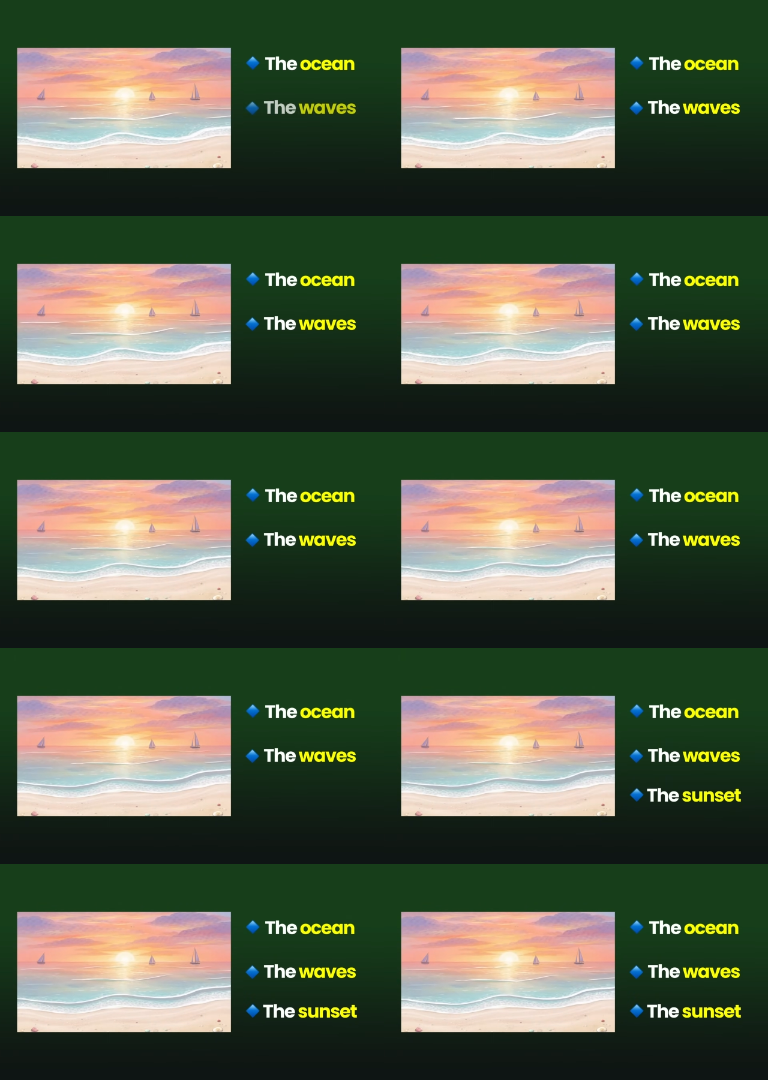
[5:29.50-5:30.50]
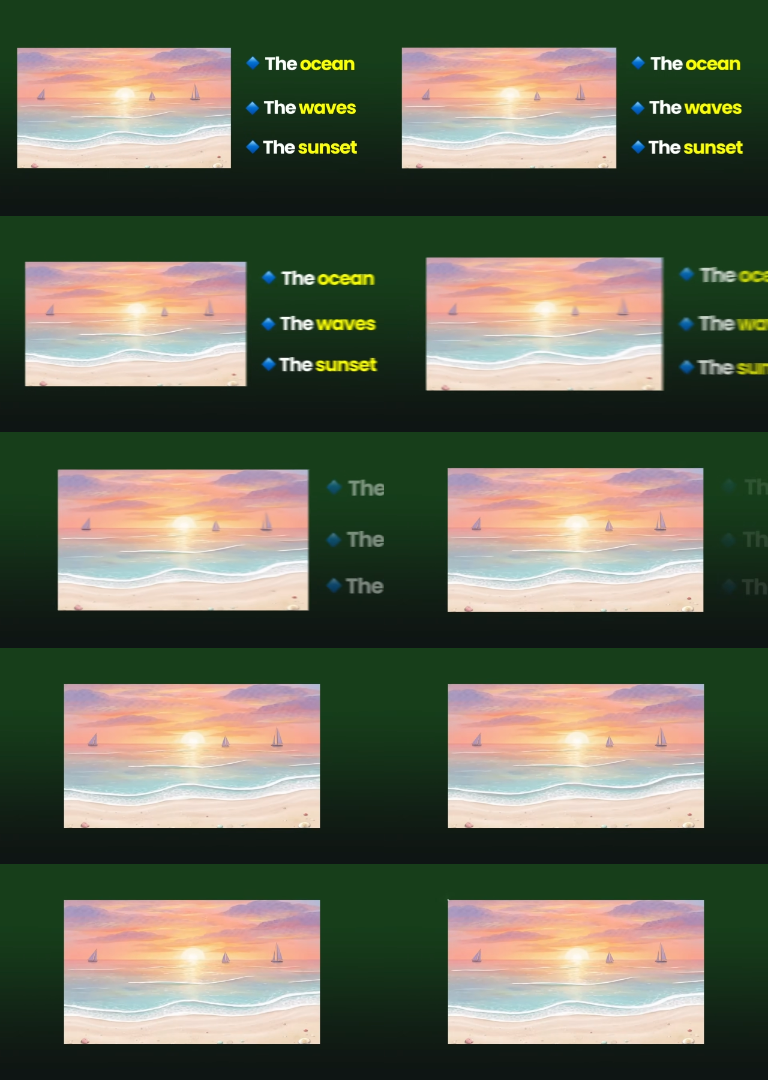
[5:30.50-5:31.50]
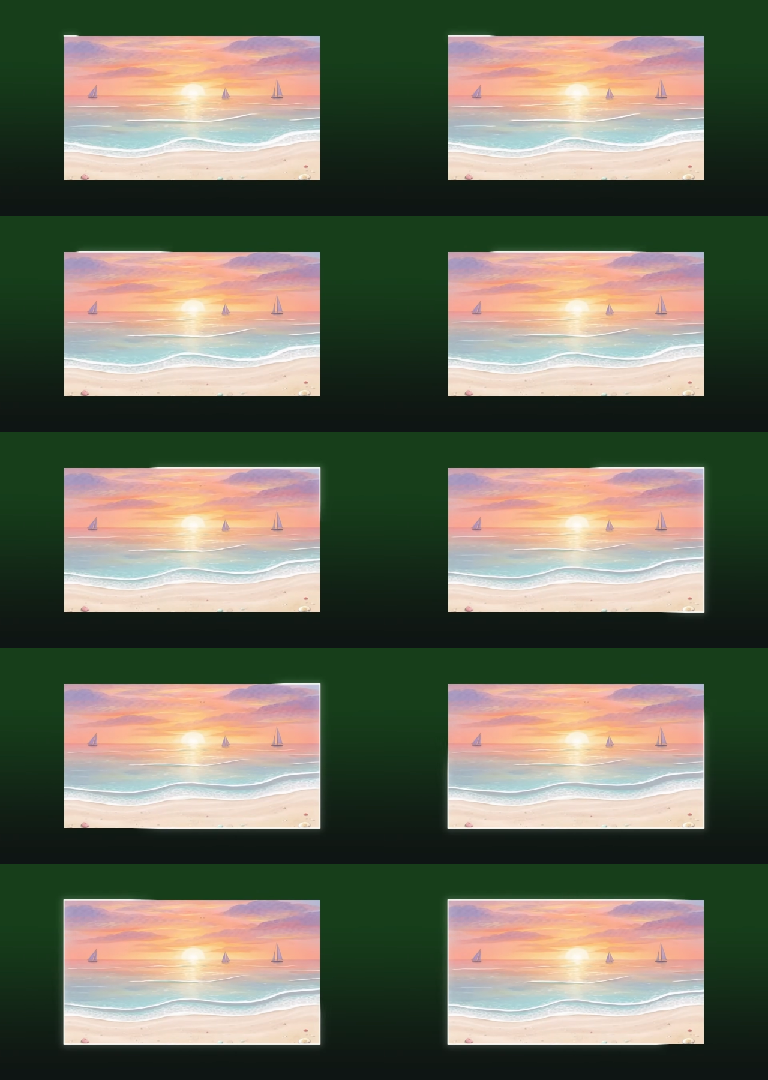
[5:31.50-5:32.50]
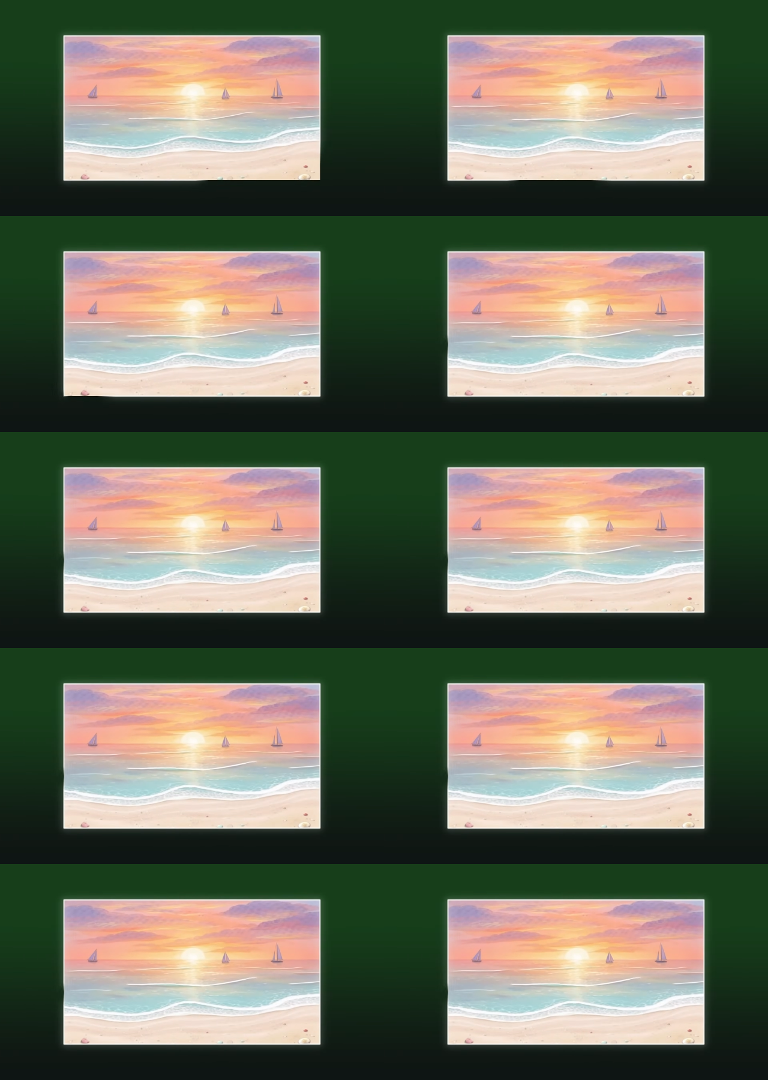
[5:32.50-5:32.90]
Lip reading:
No face is visible, so there are no lips to read.